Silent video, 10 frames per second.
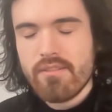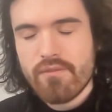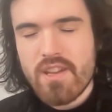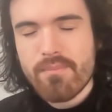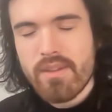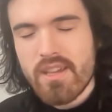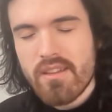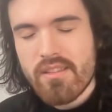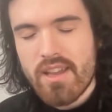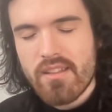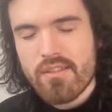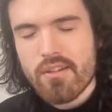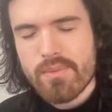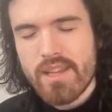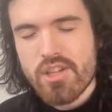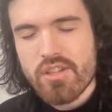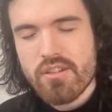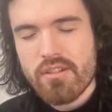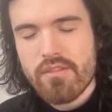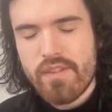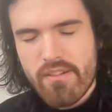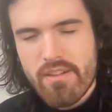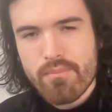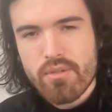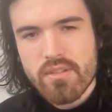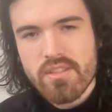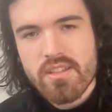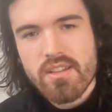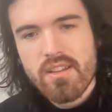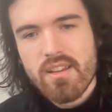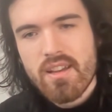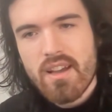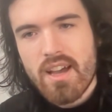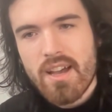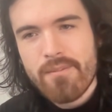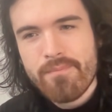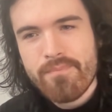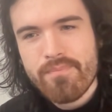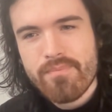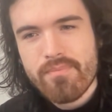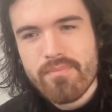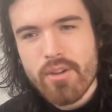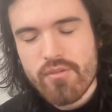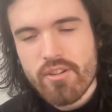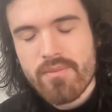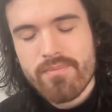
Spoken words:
READMEs and documentation are very important. Overall.